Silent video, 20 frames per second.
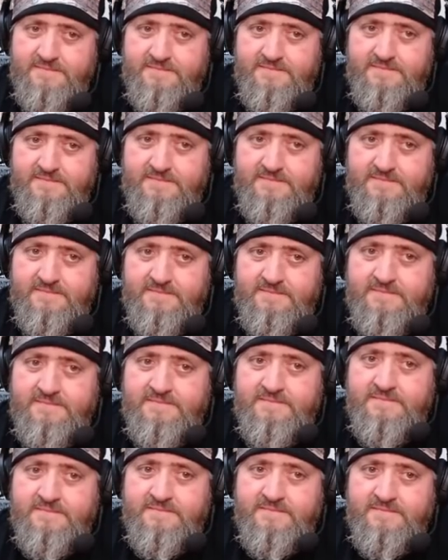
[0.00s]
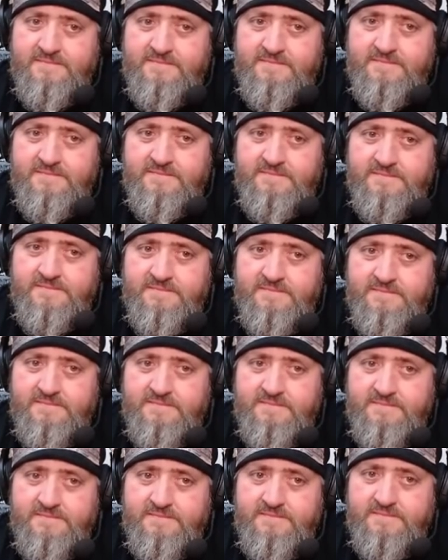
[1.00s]

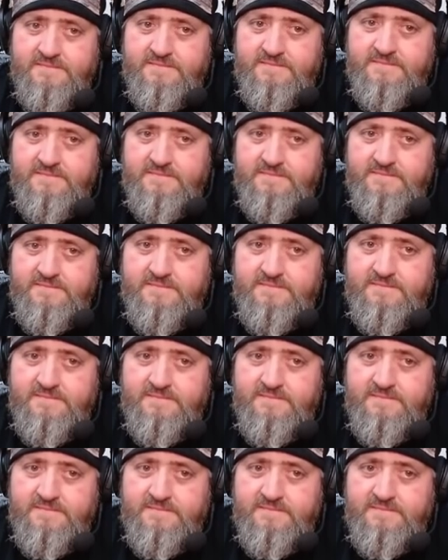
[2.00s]
(silent)